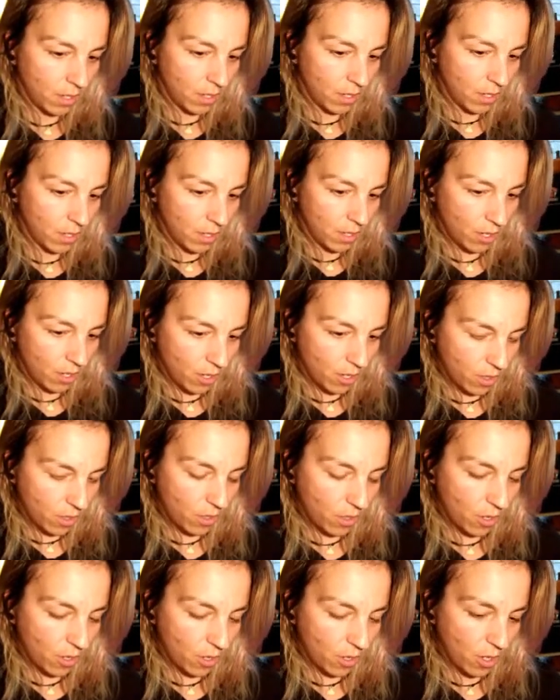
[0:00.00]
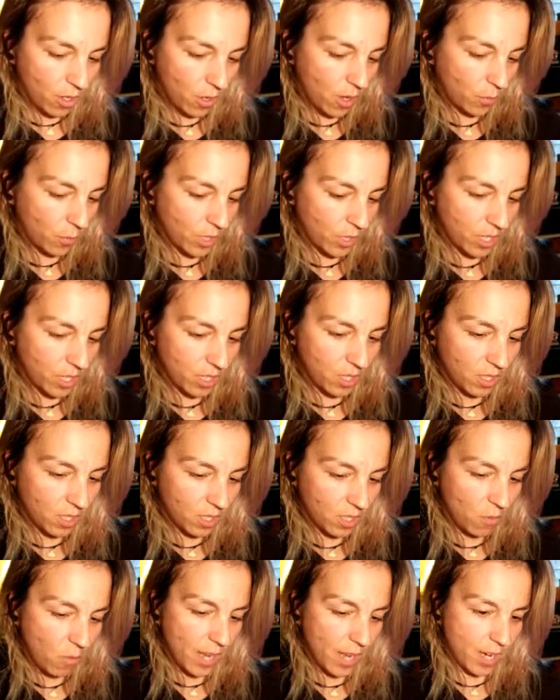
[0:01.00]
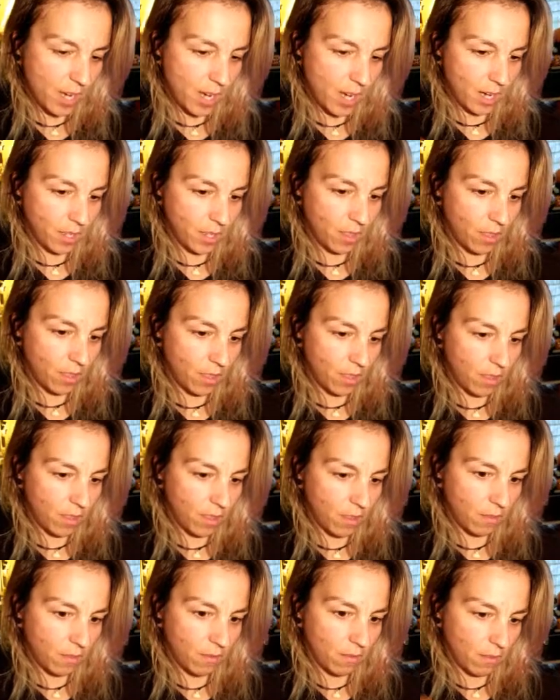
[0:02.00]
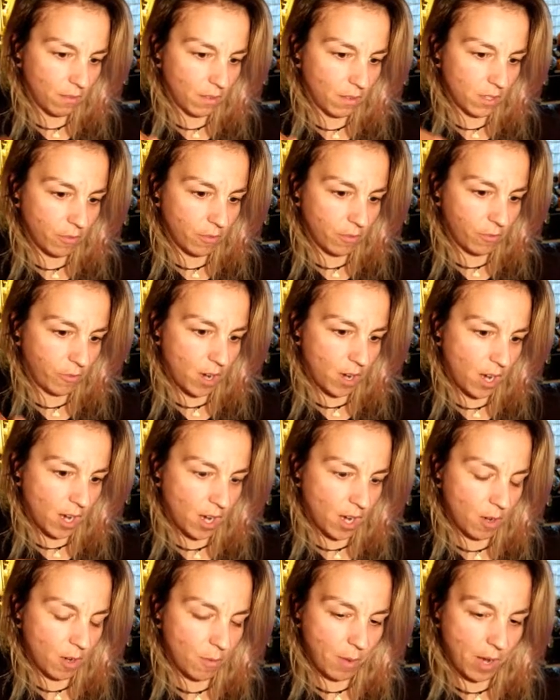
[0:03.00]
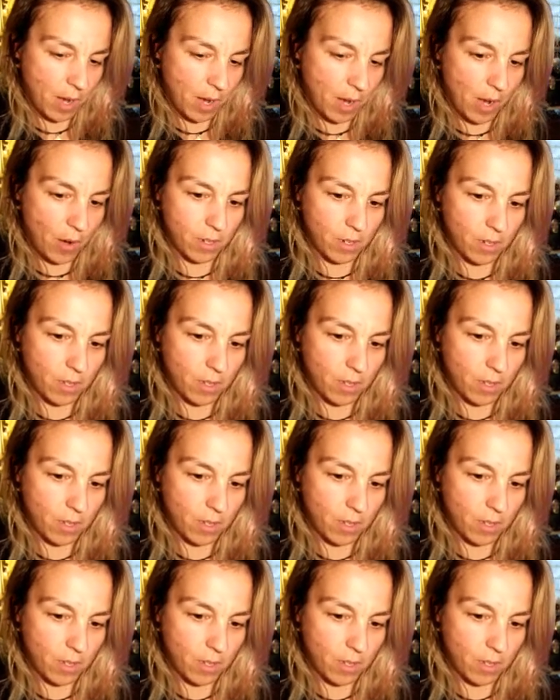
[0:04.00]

31, which is the Y card, is a 4, higher power.